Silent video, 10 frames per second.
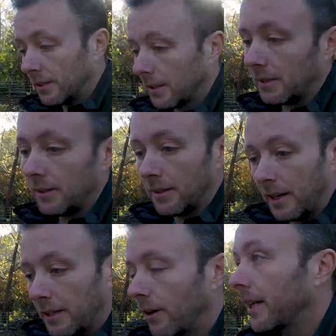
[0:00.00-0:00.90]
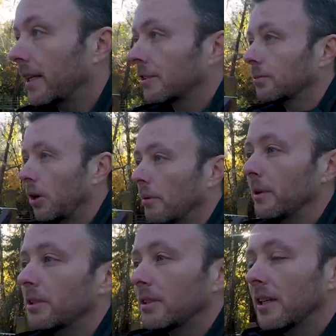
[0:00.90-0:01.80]
I know I get some
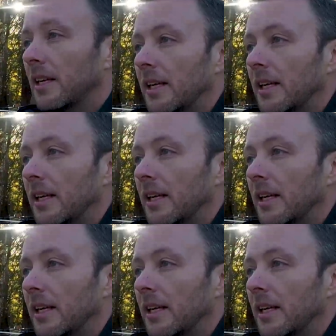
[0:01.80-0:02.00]
comments